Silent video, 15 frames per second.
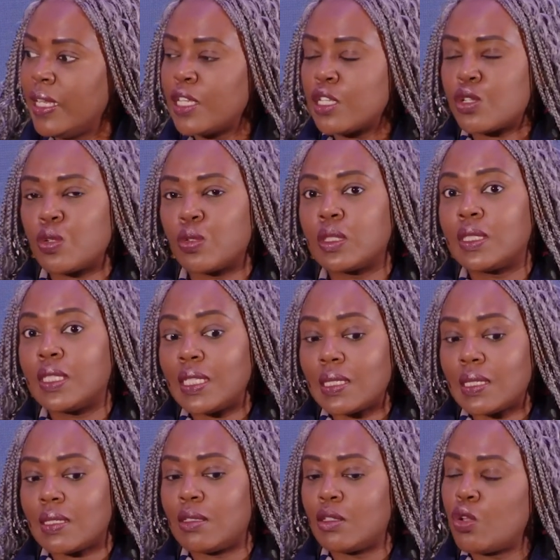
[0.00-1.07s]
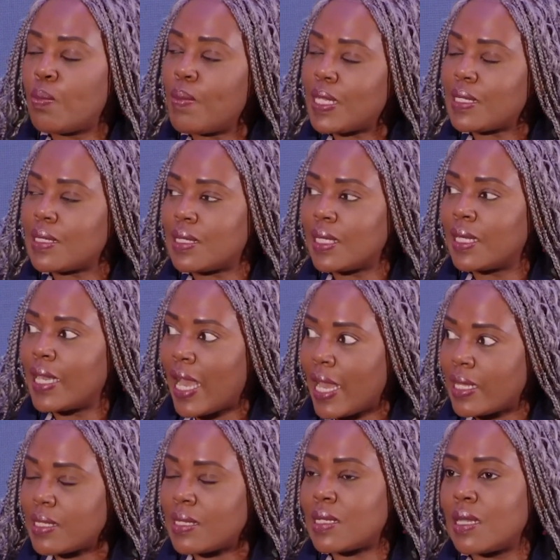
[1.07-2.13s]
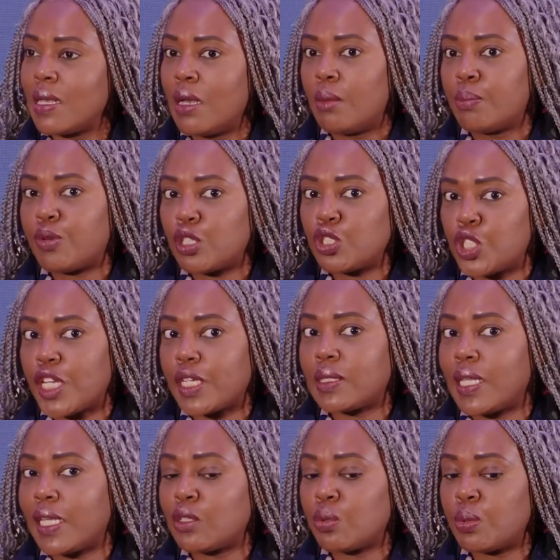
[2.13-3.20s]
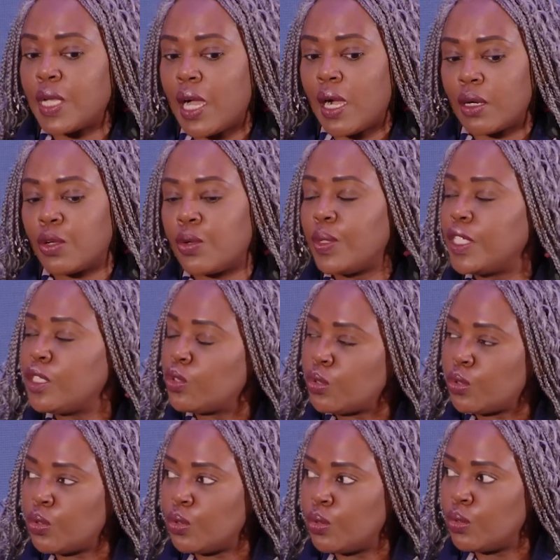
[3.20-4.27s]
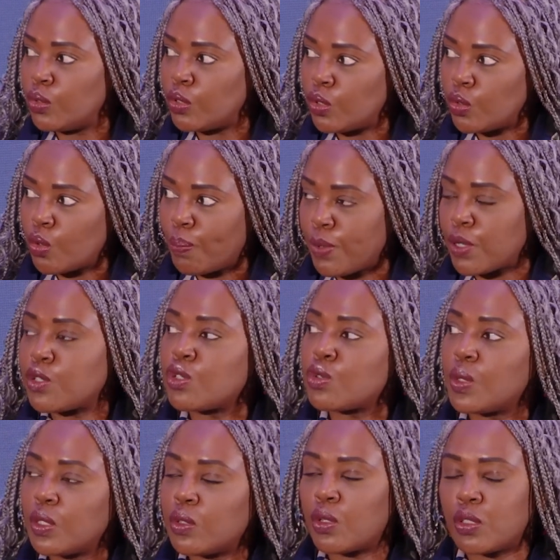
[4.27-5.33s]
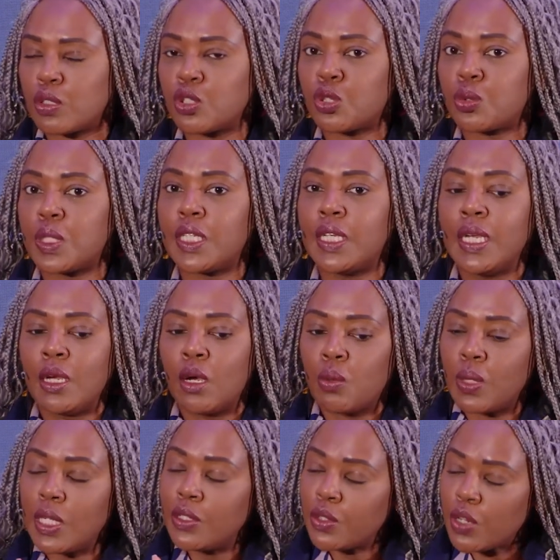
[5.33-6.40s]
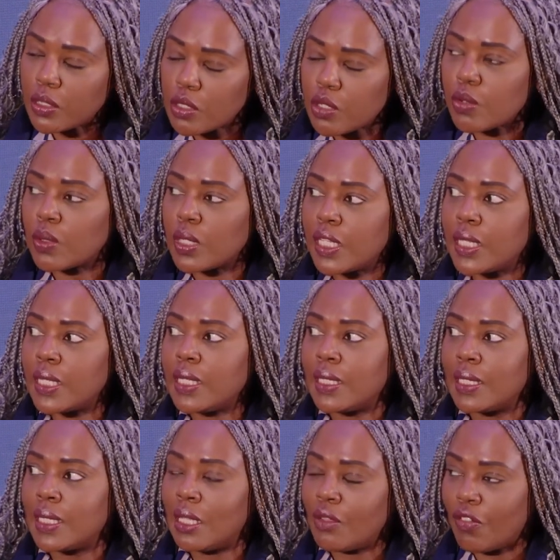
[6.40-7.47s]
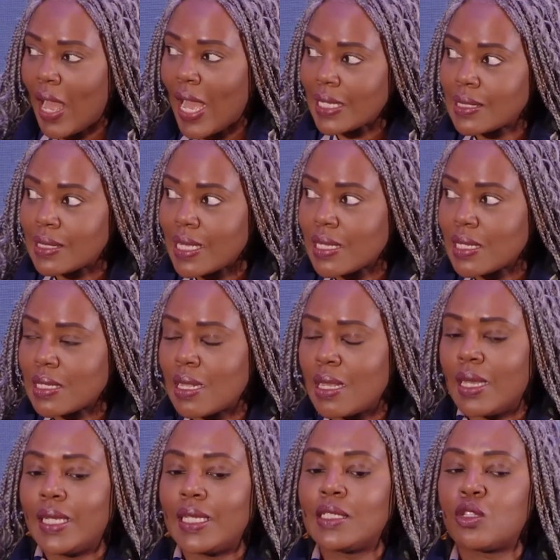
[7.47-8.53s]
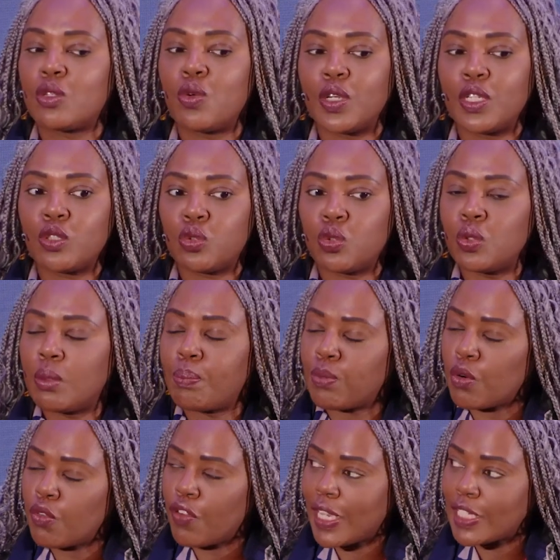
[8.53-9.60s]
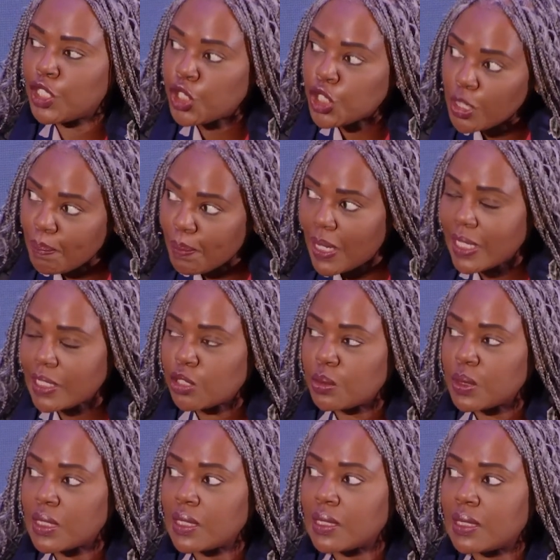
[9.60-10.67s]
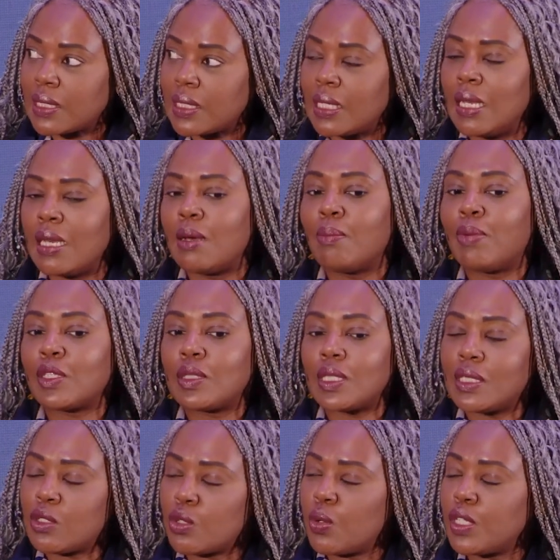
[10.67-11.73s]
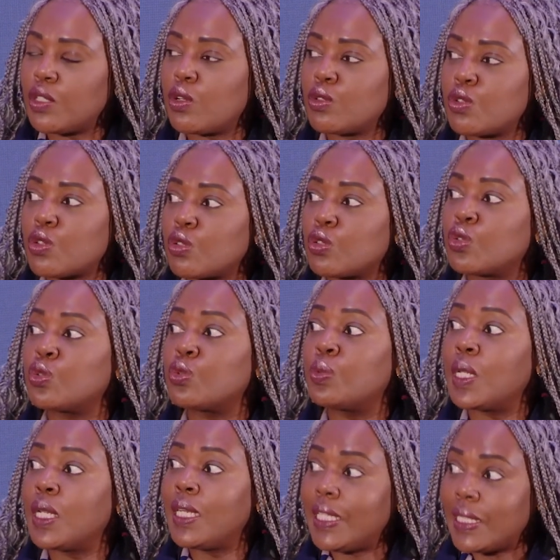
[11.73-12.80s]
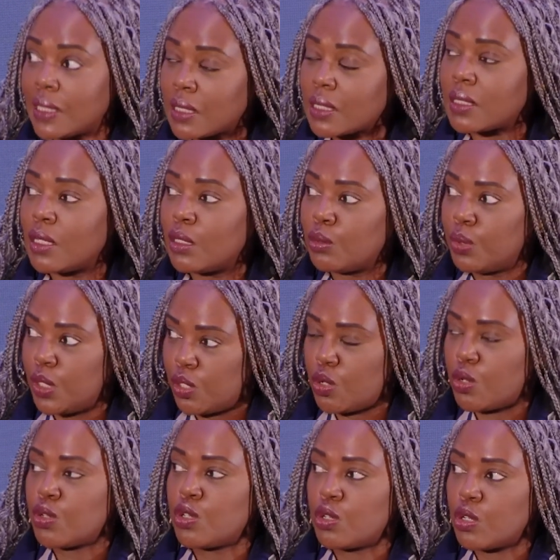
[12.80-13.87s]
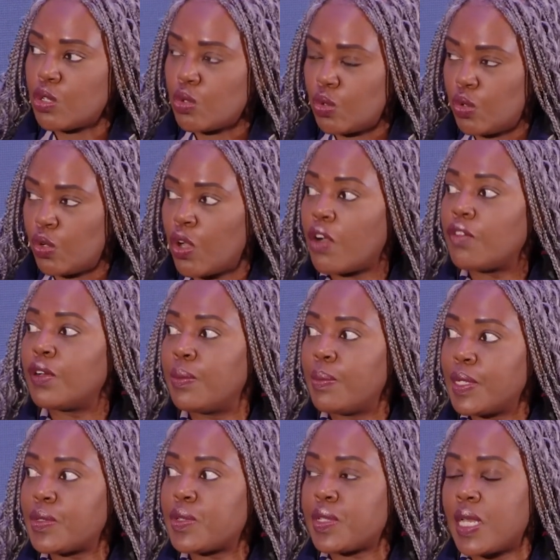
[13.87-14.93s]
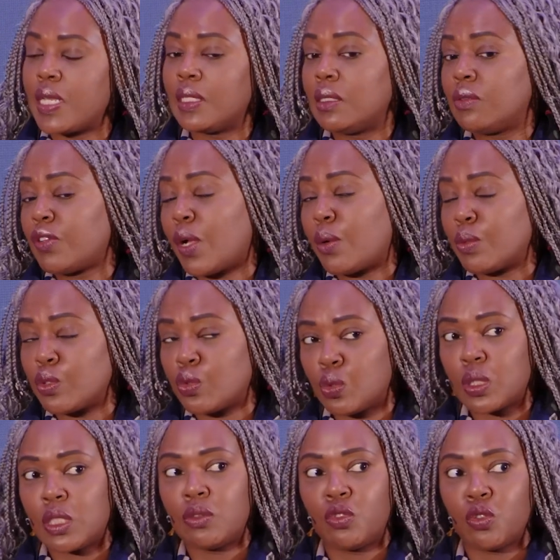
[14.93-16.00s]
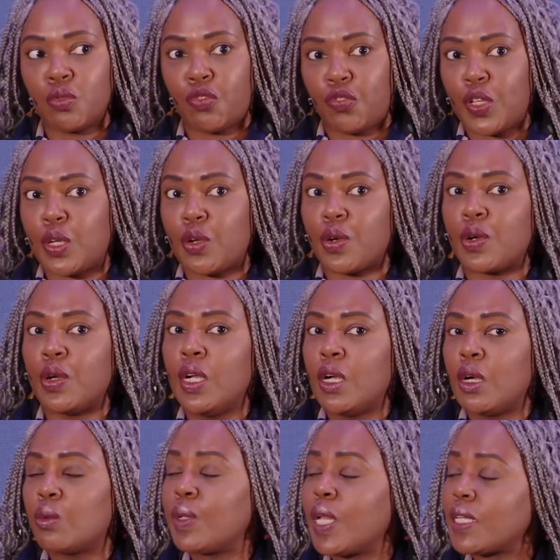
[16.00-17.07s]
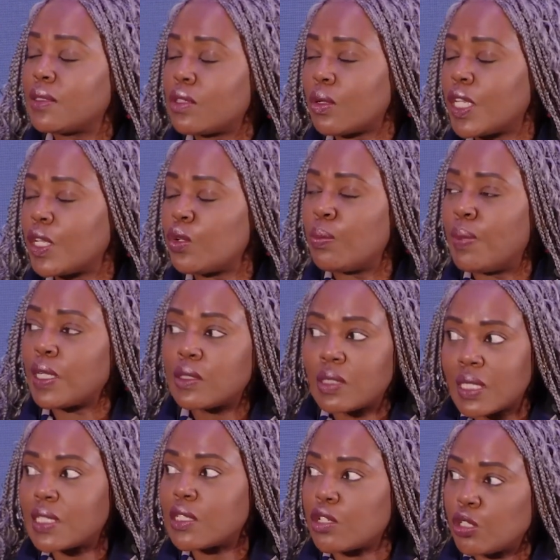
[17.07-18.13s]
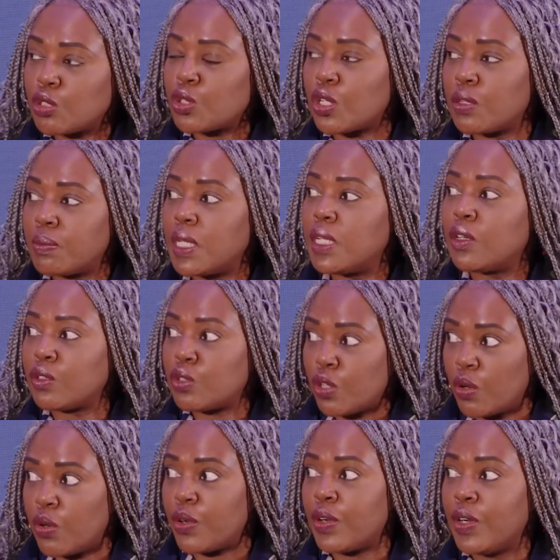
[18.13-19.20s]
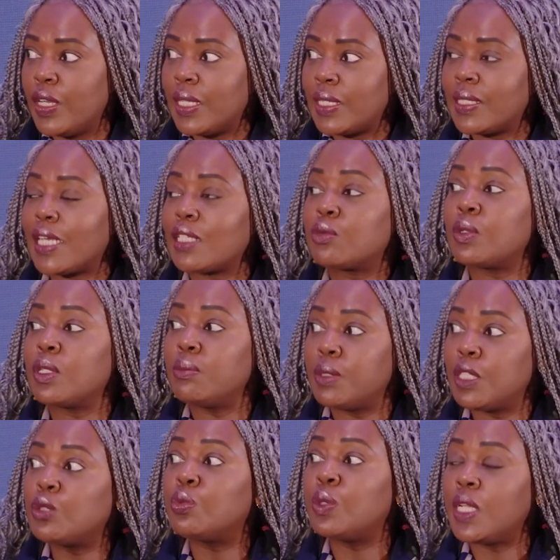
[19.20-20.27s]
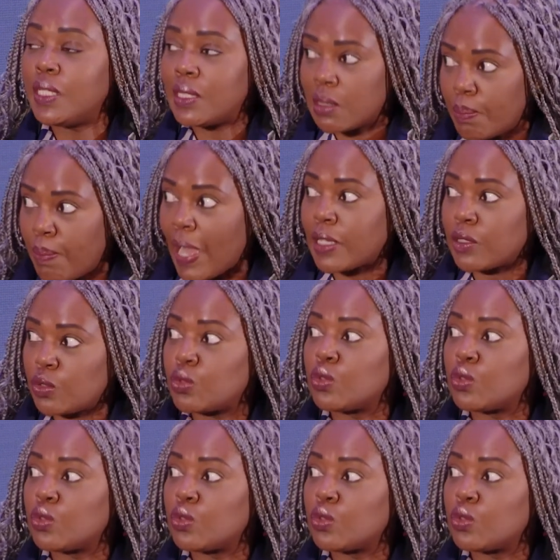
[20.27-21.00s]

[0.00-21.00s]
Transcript: So this domestic gas project that we are going to, pursue in the country will not only give access, it's going to provide cheap electricity, but it's going also to release resources to the government. And if I want to give you a figure, we are talking about $600 million that will be released back to